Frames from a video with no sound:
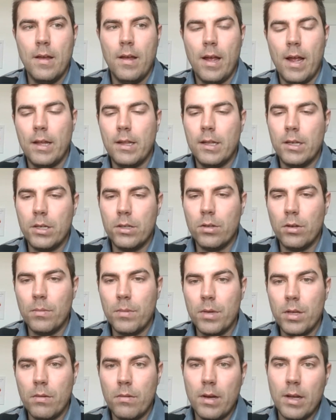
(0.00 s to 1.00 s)
And then she told me,
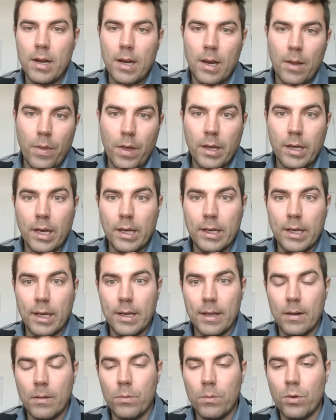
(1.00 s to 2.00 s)
you know what, I think I can
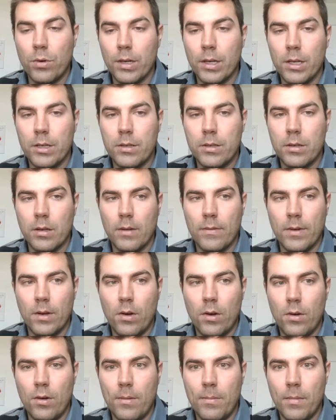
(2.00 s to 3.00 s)
get a mortgage of a
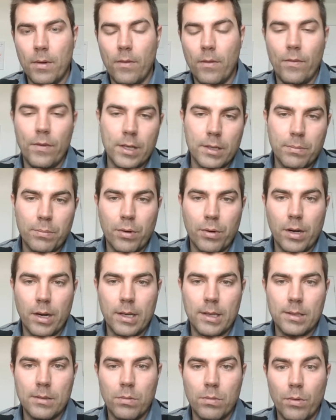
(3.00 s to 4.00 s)
home of this
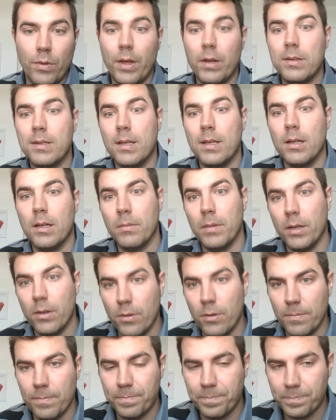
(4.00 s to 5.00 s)
price without selling my home.